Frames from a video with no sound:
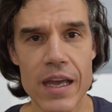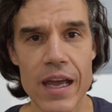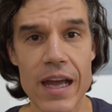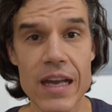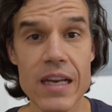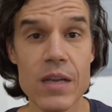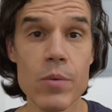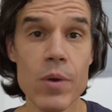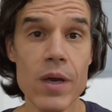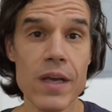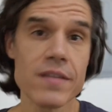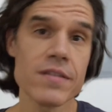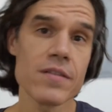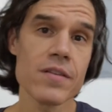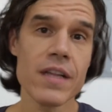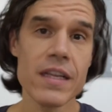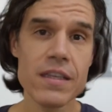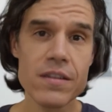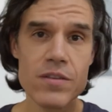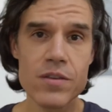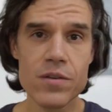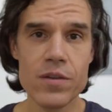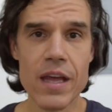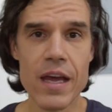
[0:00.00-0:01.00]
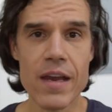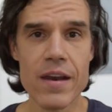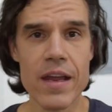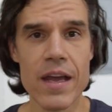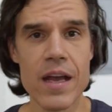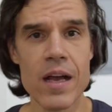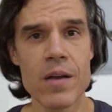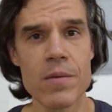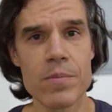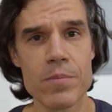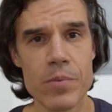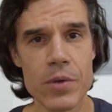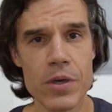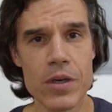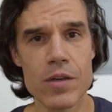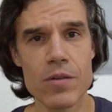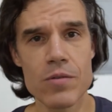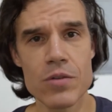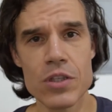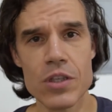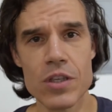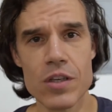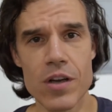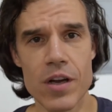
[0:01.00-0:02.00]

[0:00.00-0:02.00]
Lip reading: Anyway, so let's do that now. Put a new sheet